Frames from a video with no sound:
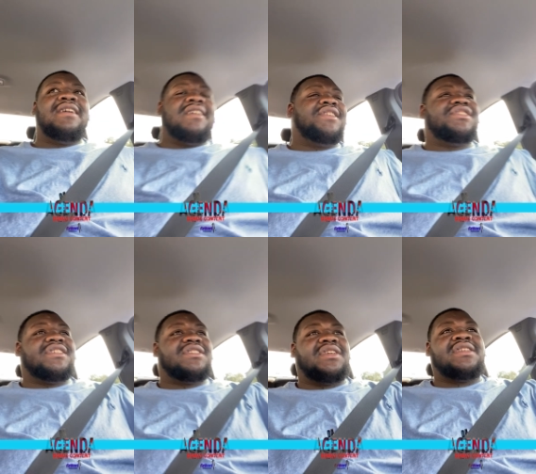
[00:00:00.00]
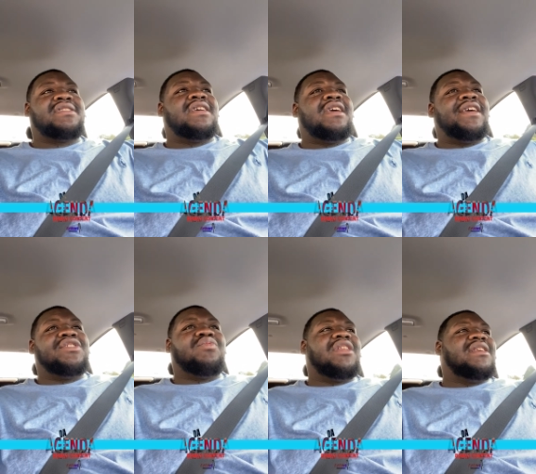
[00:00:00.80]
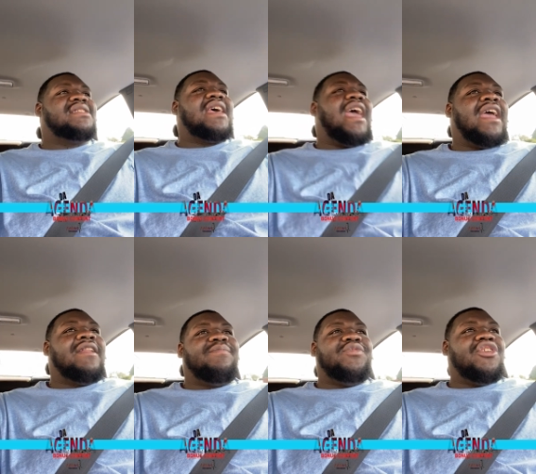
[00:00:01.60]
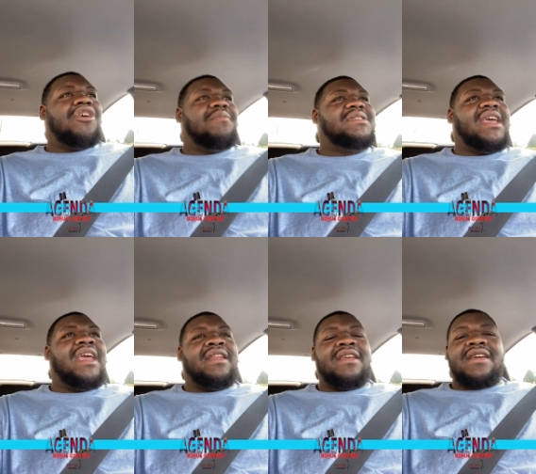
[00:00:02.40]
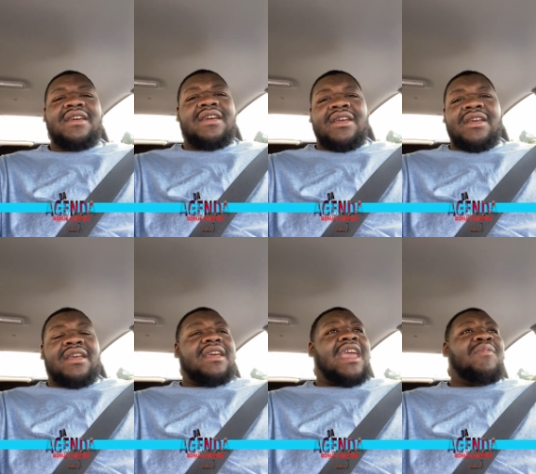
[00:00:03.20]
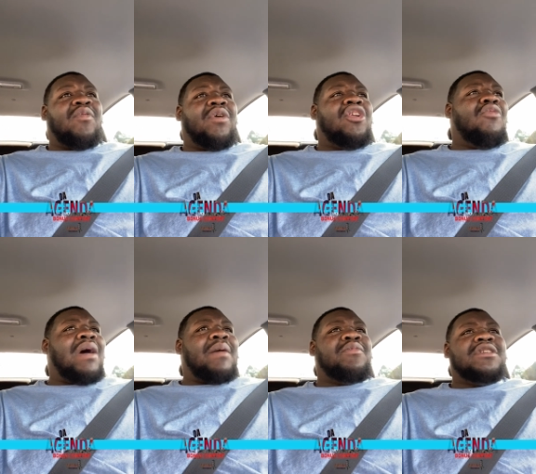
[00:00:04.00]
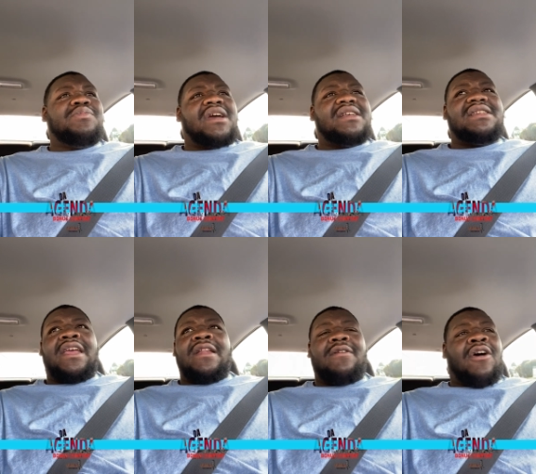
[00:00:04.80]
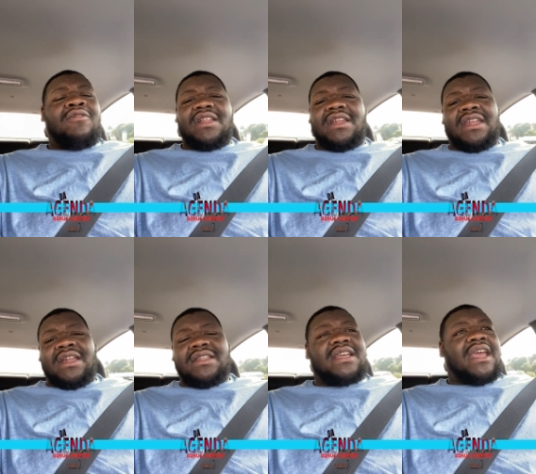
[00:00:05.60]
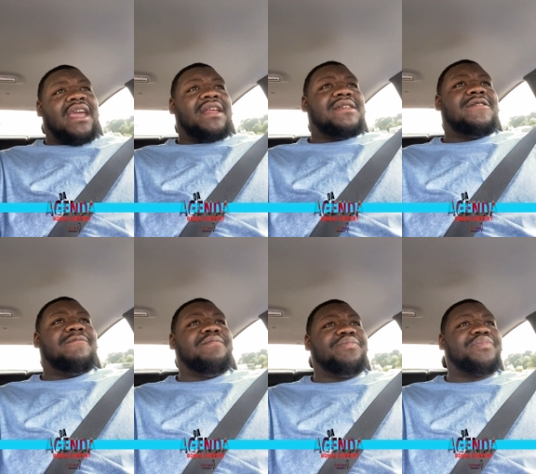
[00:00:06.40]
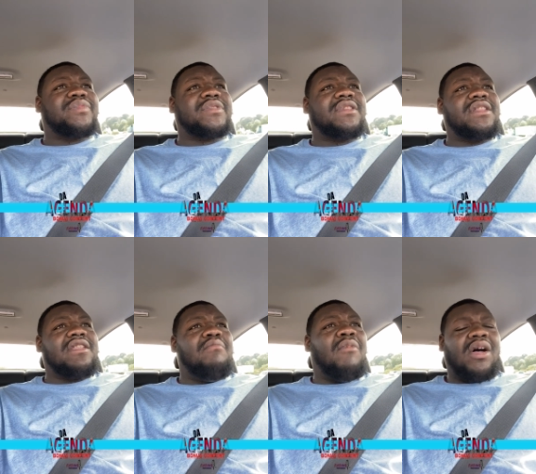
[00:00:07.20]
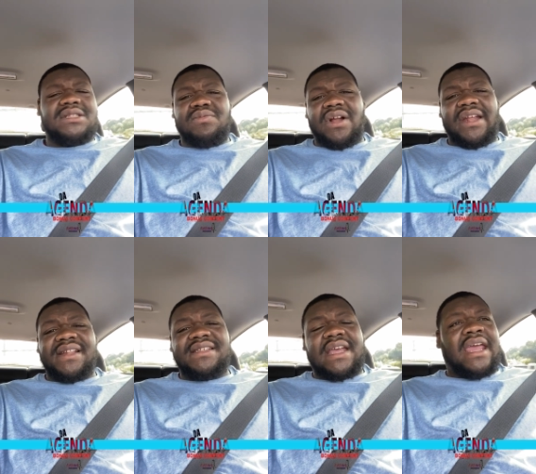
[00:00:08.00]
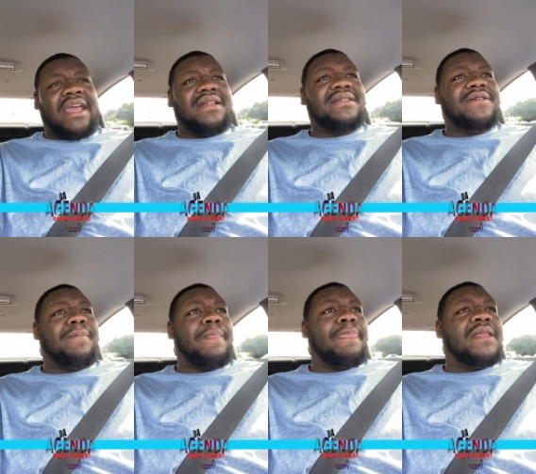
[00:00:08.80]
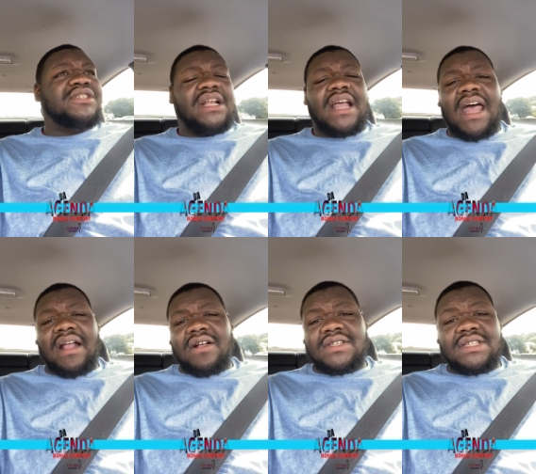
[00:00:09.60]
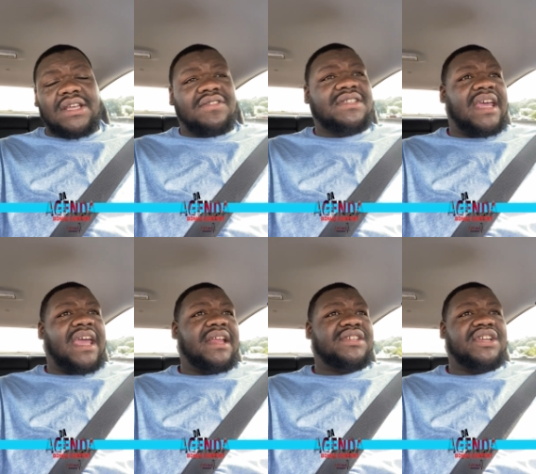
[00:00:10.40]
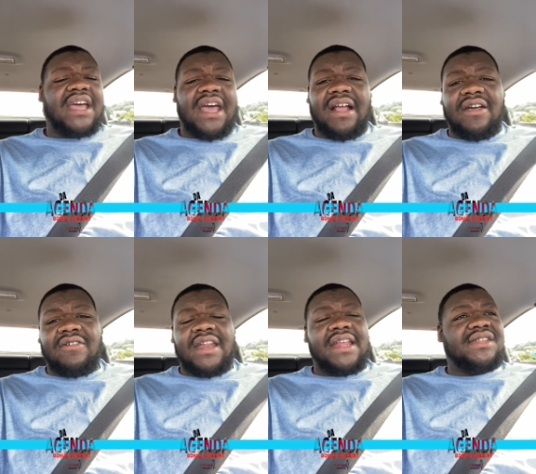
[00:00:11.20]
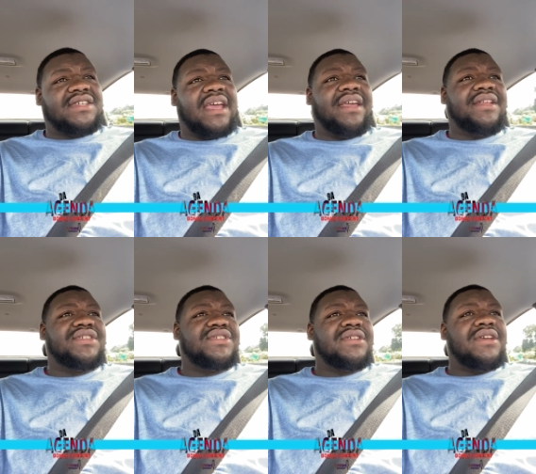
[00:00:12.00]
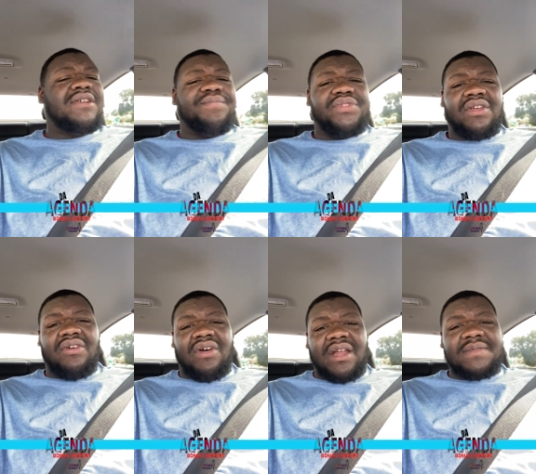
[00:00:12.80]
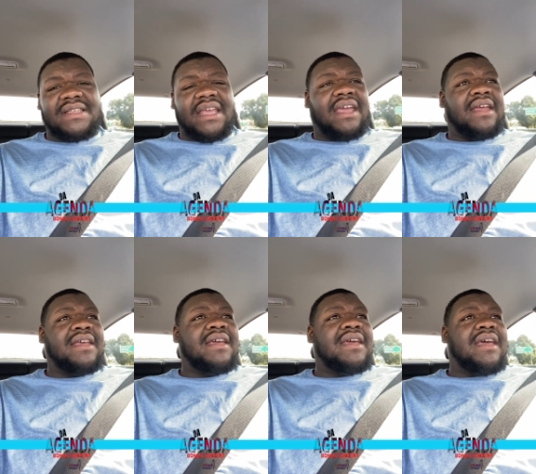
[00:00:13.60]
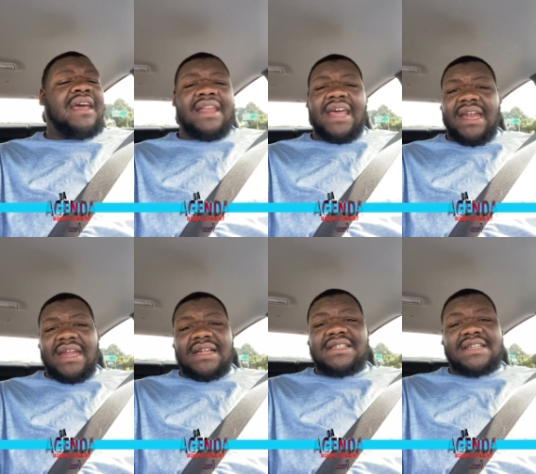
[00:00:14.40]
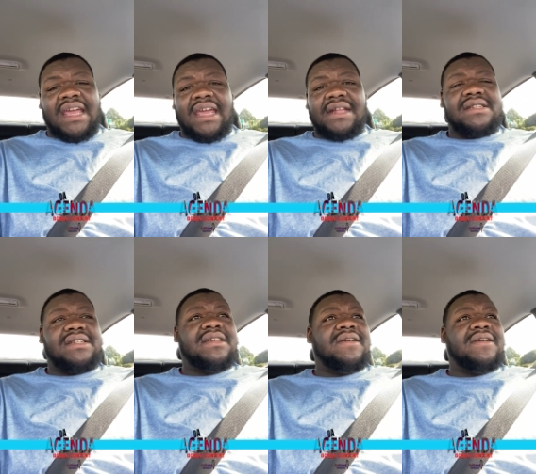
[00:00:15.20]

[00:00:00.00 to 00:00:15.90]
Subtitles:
It's really sad. You know what I'm saying? Even when Obama was president, Oakland didn't change. Baltimore didn't change. Chicago still stayed Chicago. It didn't change. You know what I'm saying? LA didn't change.